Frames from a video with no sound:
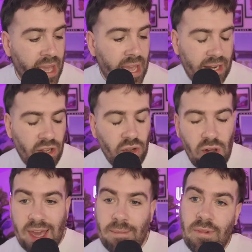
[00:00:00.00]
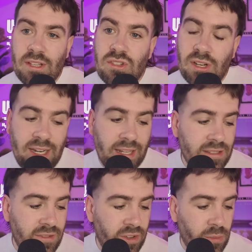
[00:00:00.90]
And Unai Emery has done an
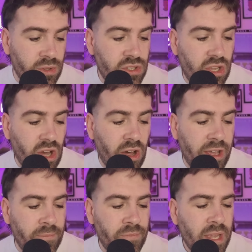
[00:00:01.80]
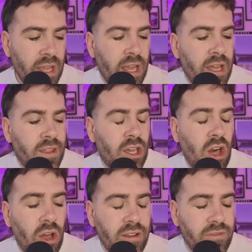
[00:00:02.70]
interview on Sky, and they
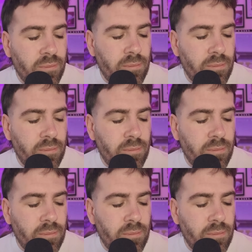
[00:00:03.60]
kind of